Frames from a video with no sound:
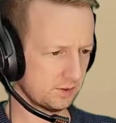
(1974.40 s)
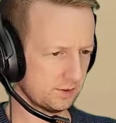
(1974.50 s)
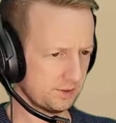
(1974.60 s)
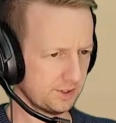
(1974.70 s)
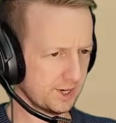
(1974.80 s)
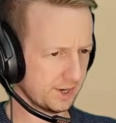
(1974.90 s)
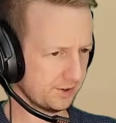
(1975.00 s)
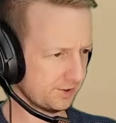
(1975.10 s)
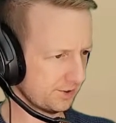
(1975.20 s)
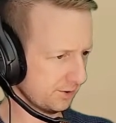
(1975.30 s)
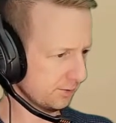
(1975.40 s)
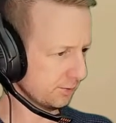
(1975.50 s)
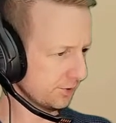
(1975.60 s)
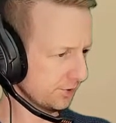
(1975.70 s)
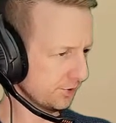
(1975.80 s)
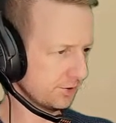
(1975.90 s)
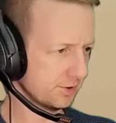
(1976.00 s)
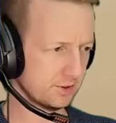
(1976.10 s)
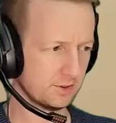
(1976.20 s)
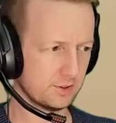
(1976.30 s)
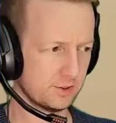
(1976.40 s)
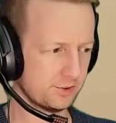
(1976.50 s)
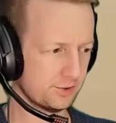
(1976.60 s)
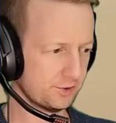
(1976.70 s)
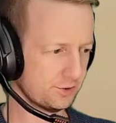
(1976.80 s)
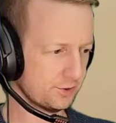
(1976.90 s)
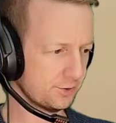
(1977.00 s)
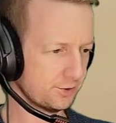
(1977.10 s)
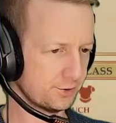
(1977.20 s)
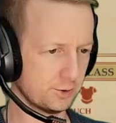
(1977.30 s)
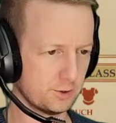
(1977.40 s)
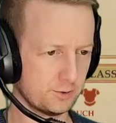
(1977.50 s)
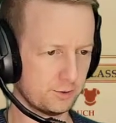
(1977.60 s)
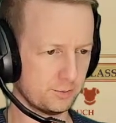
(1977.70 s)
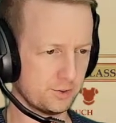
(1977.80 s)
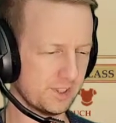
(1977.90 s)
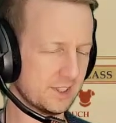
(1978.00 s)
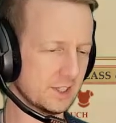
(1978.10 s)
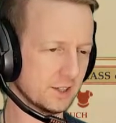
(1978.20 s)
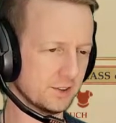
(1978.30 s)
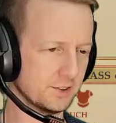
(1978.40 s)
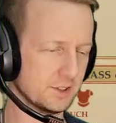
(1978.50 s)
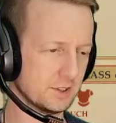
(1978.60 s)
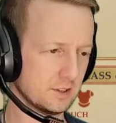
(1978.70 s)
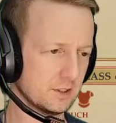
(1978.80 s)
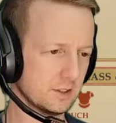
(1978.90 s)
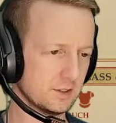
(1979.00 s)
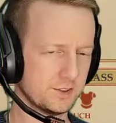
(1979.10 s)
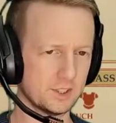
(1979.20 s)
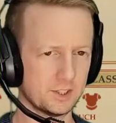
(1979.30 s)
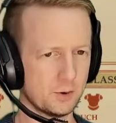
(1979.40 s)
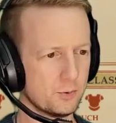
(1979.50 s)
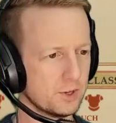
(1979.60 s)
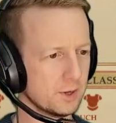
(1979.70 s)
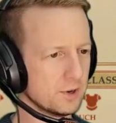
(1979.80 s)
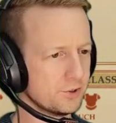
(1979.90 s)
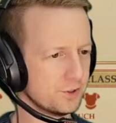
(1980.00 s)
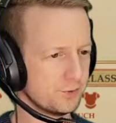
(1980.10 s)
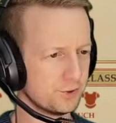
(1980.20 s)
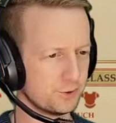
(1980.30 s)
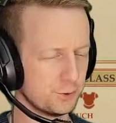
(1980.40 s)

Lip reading: Okay, so what does this shift us to charisma though? It does. See, I don't really want to shift us to